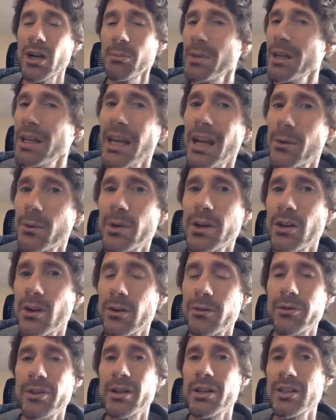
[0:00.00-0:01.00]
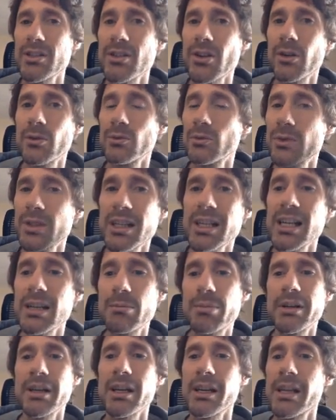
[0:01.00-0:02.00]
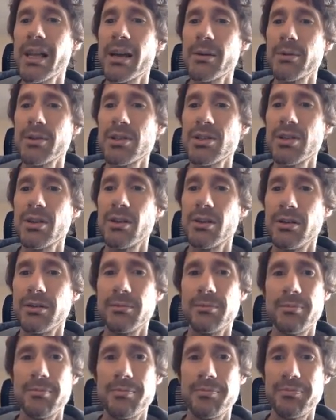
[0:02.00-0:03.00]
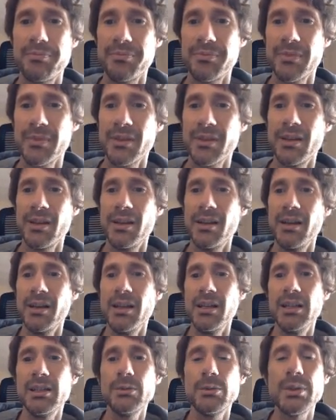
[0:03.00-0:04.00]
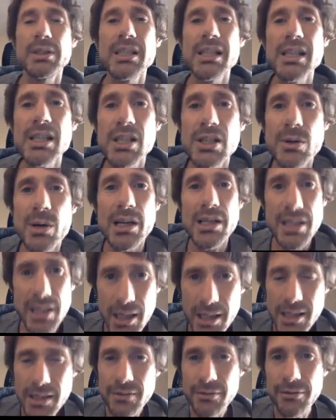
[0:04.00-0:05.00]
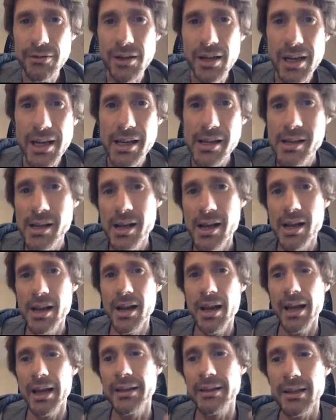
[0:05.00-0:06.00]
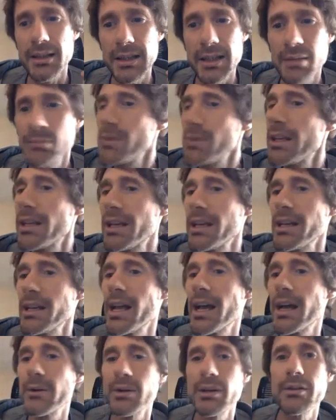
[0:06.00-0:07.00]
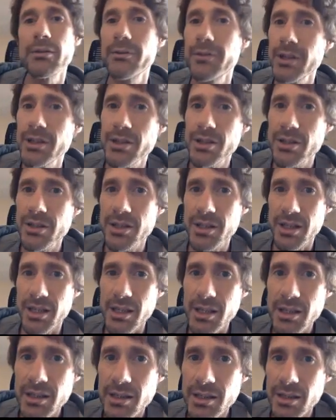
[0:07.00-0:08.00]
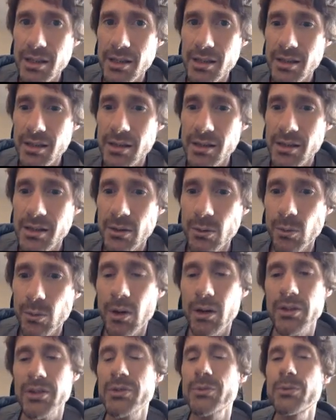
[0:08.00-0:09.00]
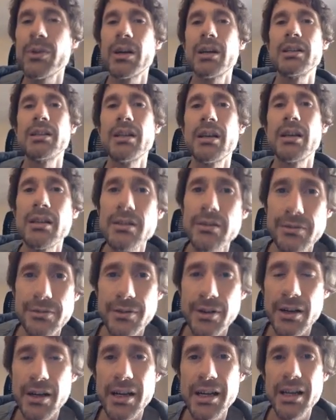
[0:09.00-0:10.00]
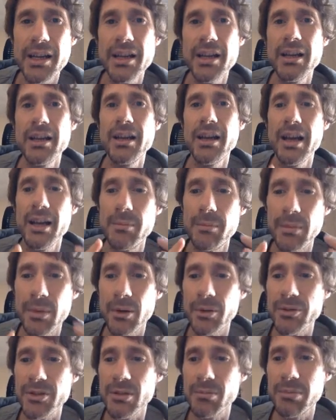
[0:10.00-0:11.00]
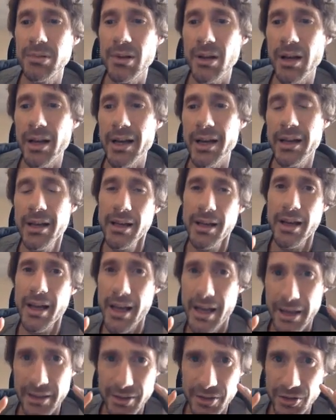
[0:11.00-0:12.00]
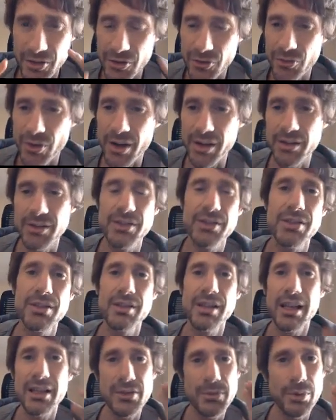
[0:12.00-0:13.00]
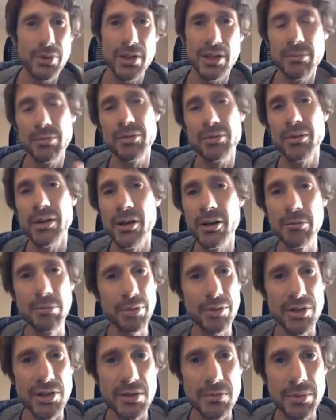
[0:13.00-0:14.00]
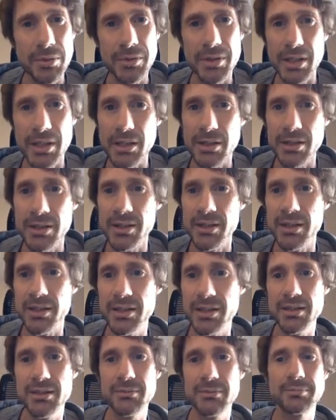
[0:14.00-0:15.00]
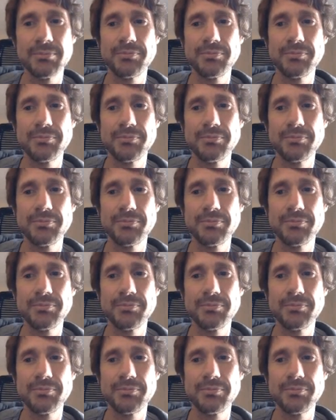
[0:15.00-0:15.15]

can we get rid of that is not really bringing that return? We need to identify and eliminate our inefficiencies whilst we identify and multiply our strengths. That's what the Pareto principle teaches us.